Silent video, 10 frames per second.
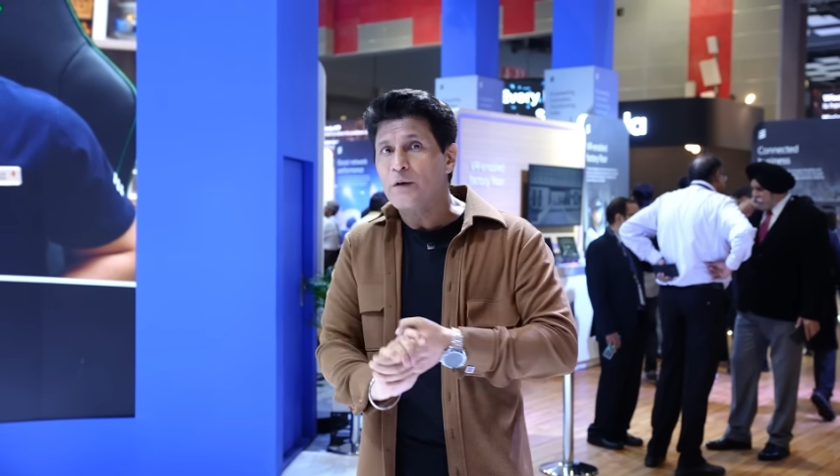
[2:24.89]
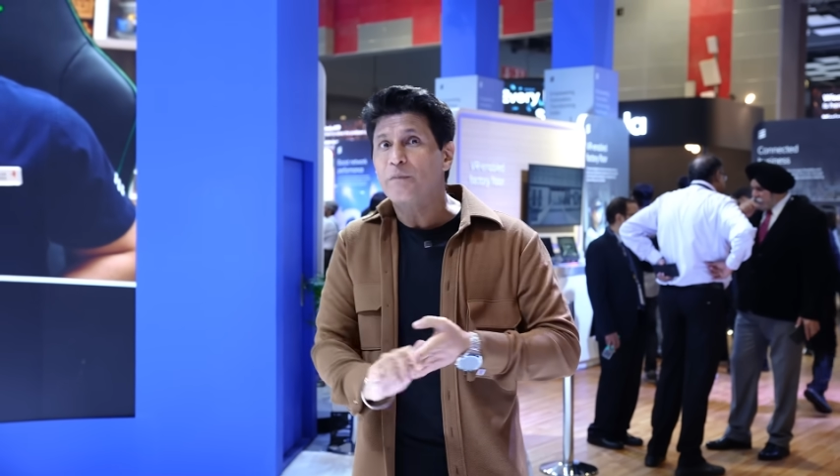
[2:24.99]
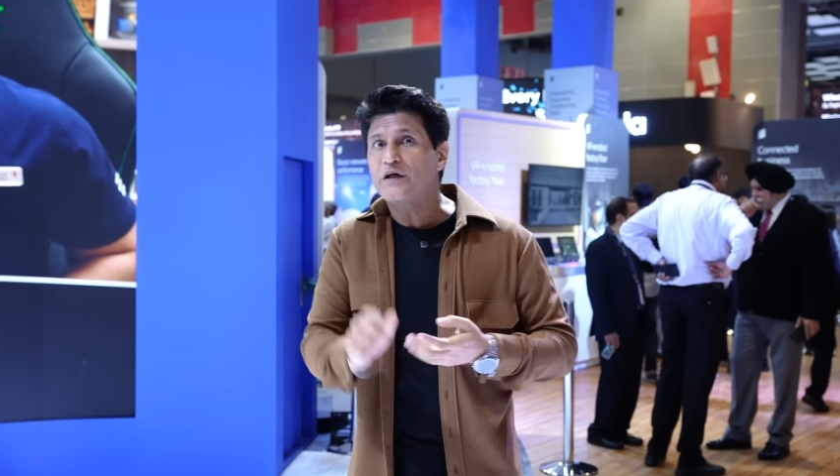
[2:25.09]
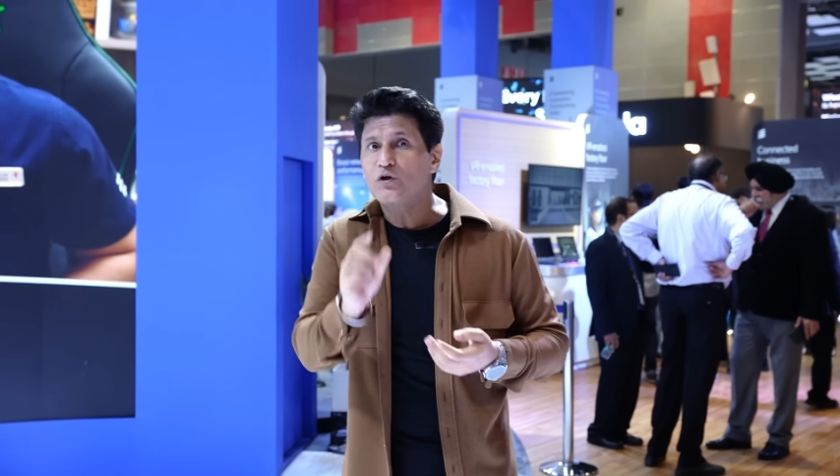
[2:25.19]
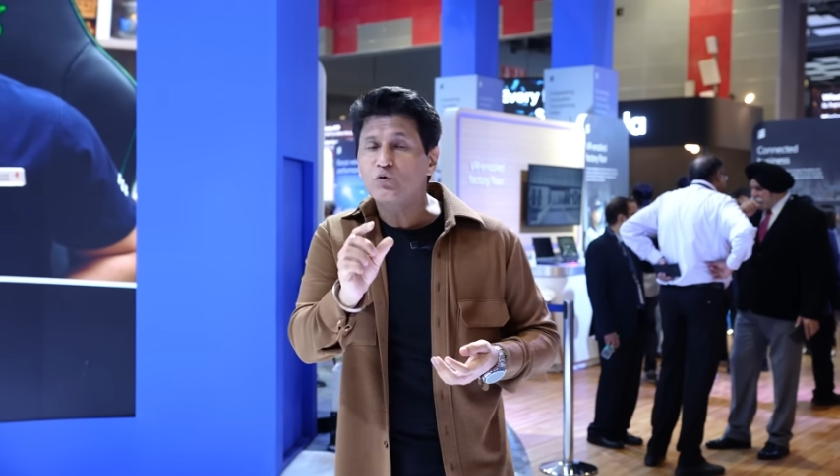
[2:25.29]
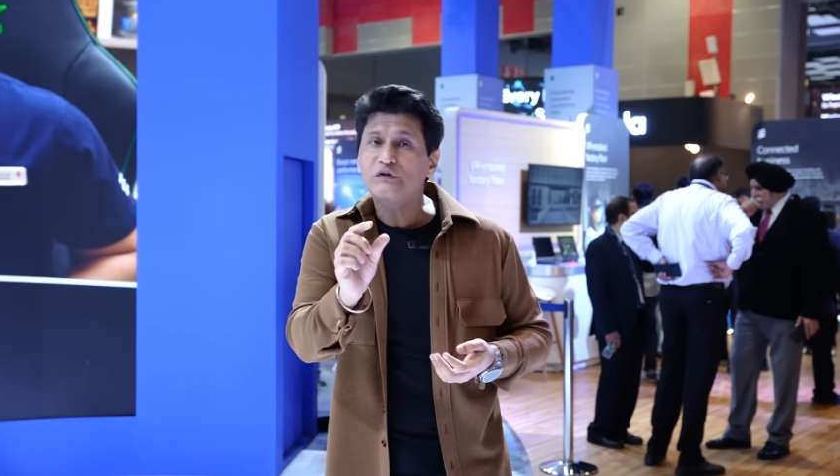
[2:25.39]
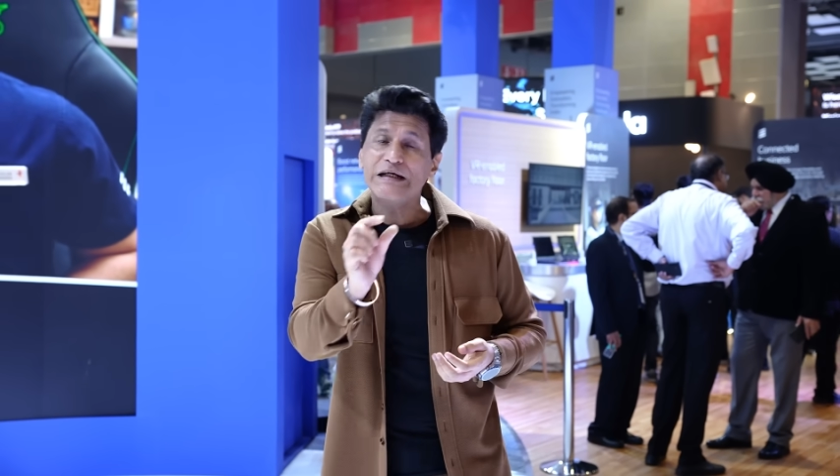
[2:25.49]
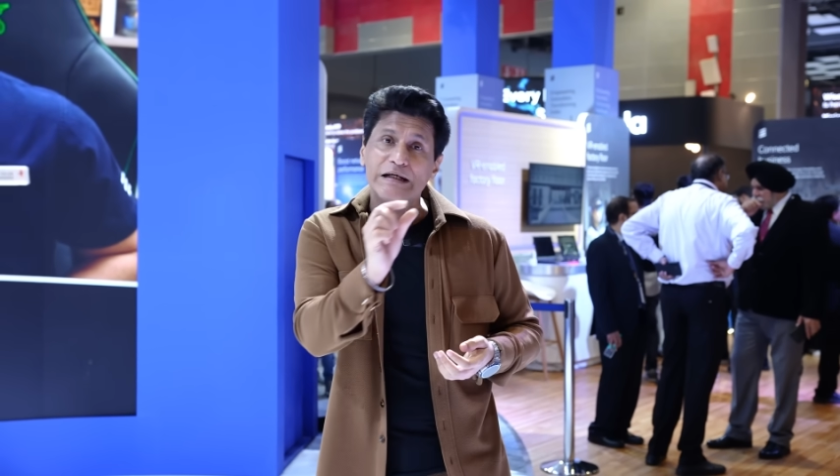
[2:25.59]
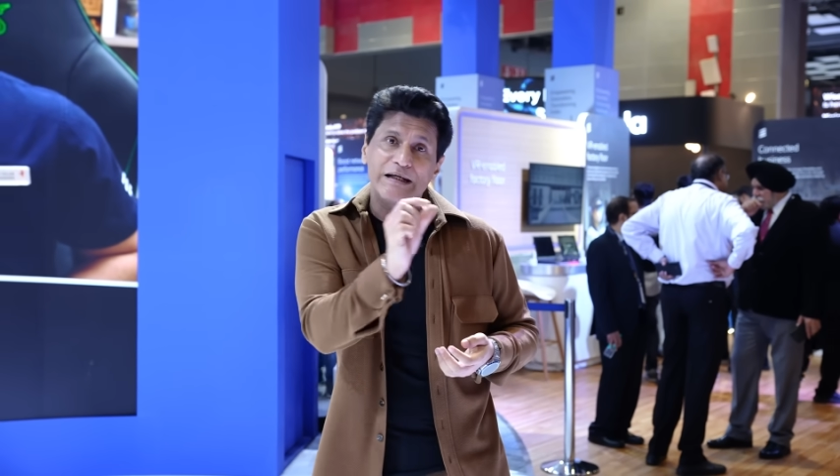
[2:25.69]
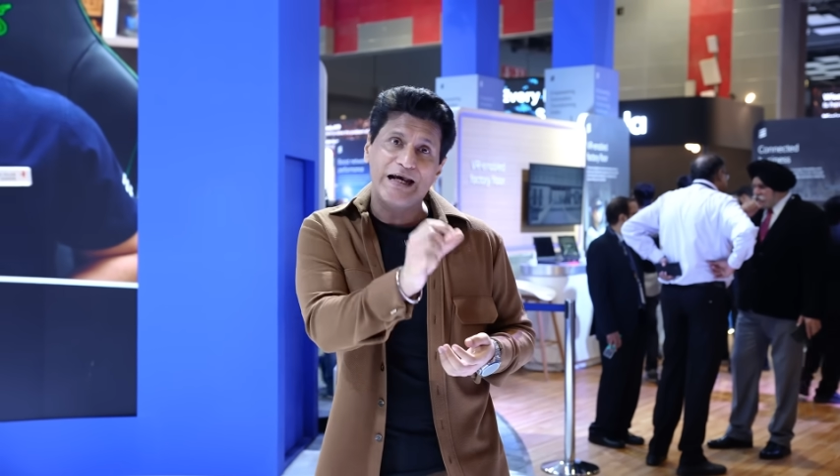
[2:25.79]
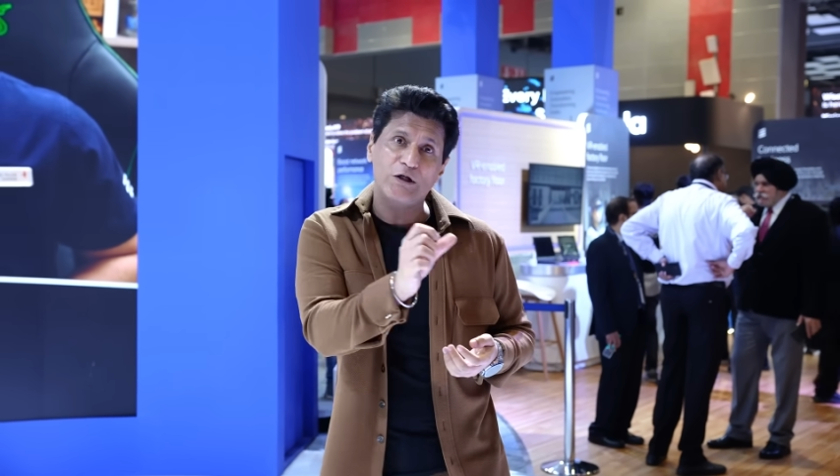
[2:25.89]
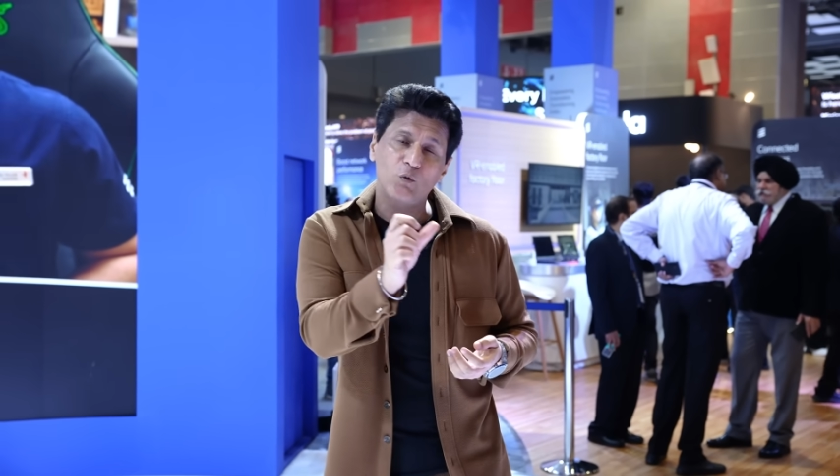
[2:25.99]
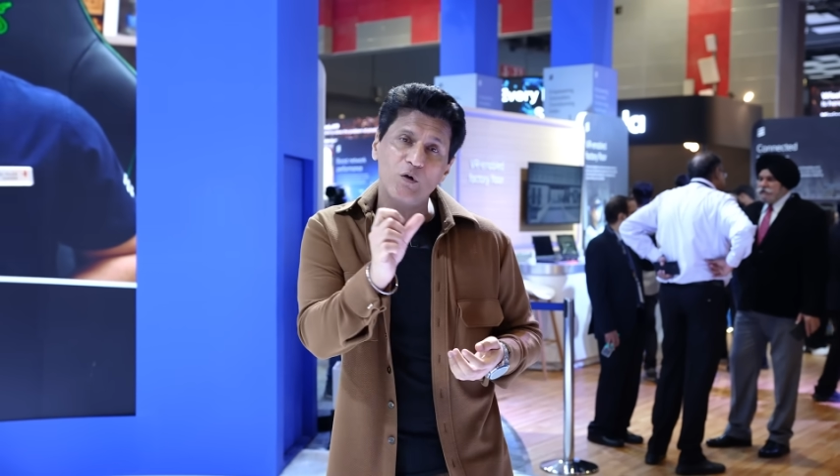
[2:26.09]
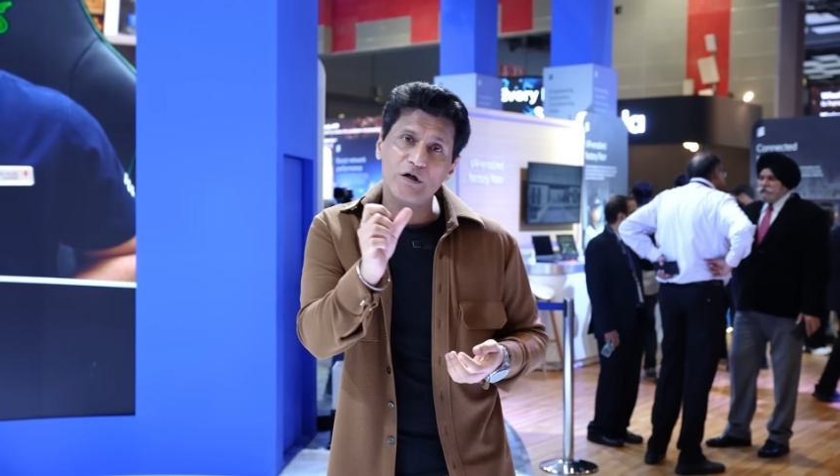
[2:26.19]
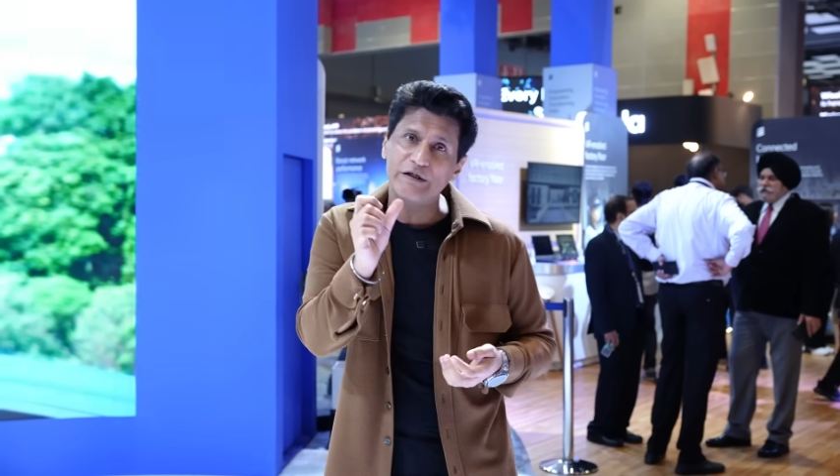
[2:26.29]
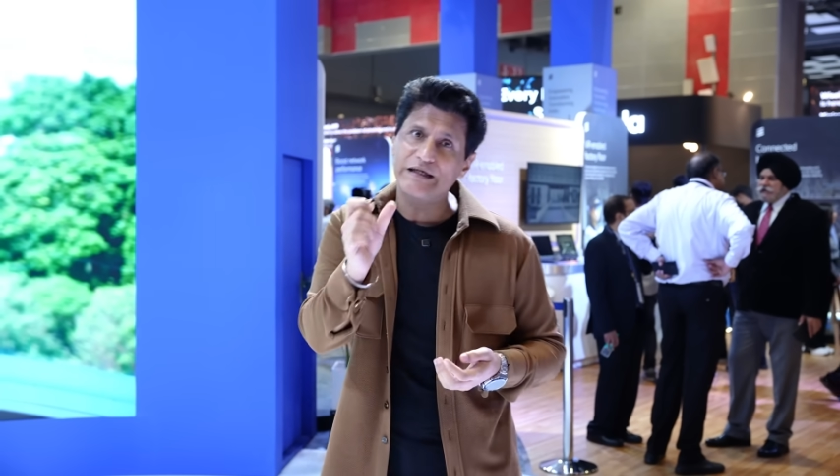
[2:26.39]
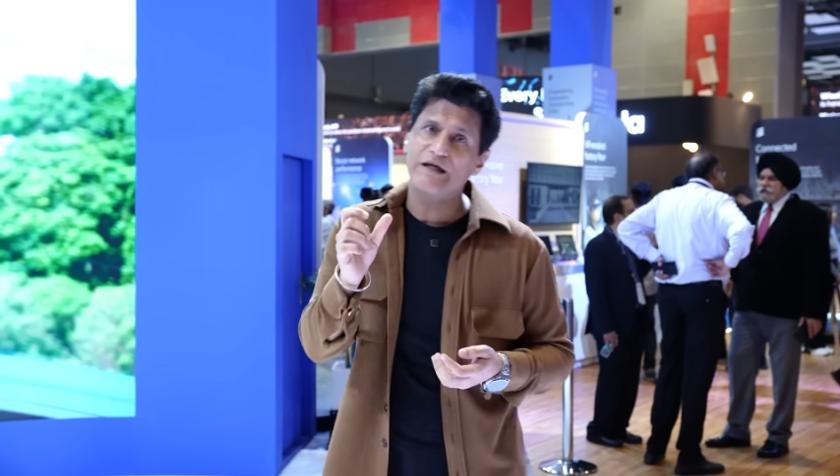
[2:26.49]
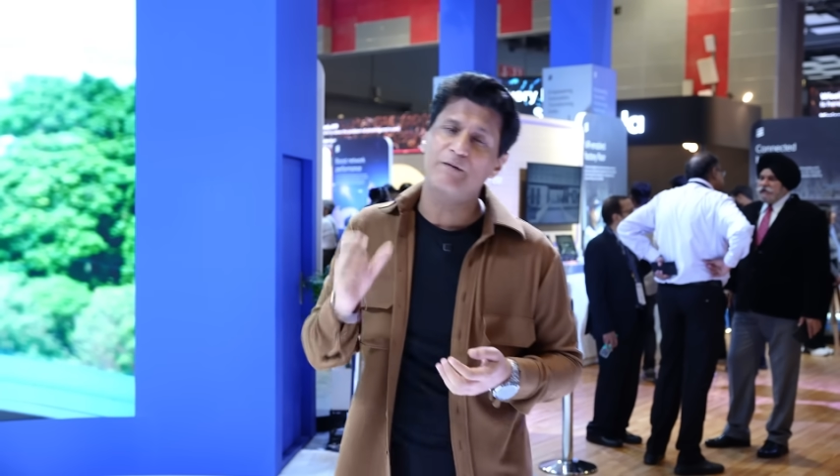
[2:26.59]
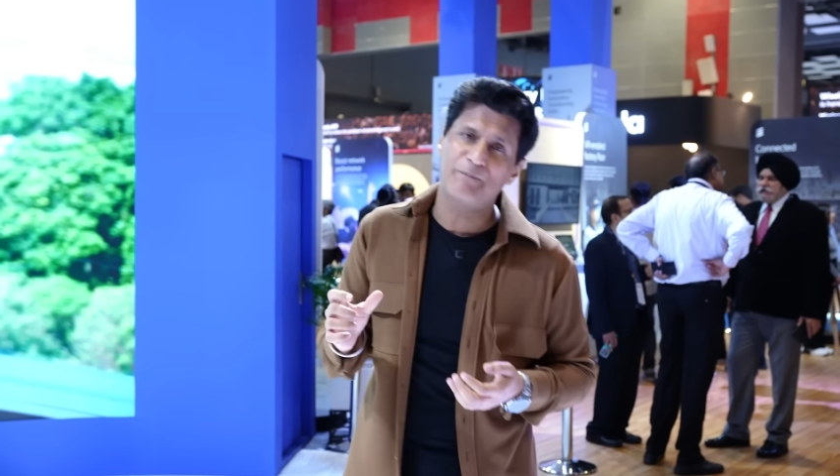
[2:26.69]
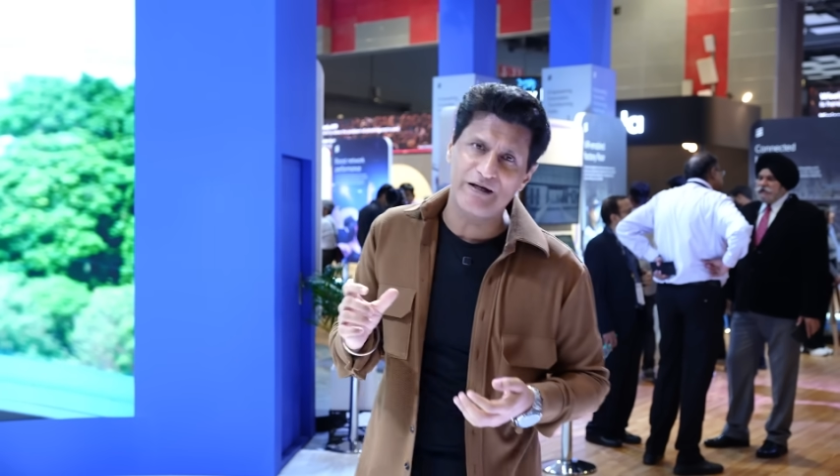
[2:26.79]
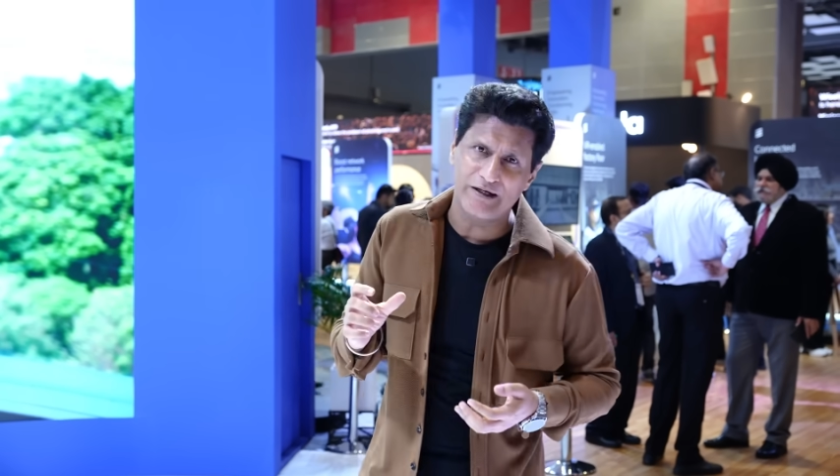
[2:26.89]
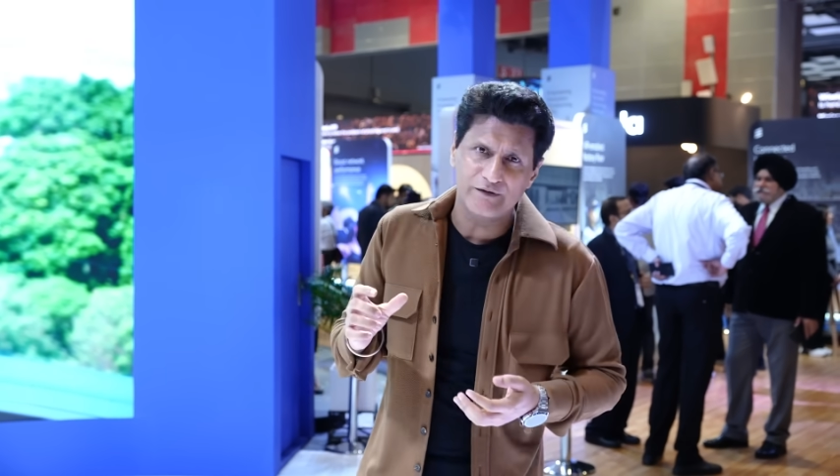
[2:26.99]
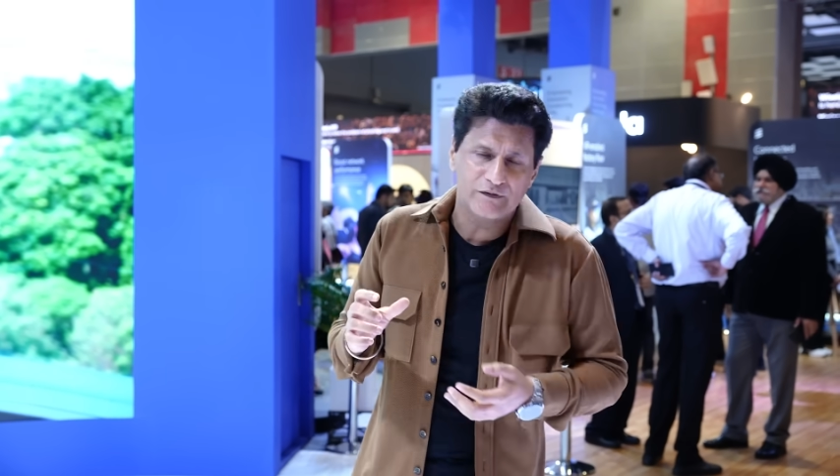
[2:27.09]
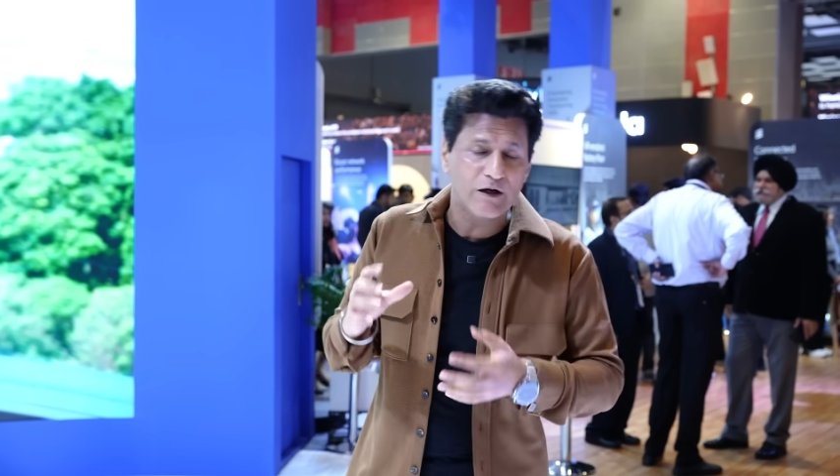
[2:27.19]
but using network APIs.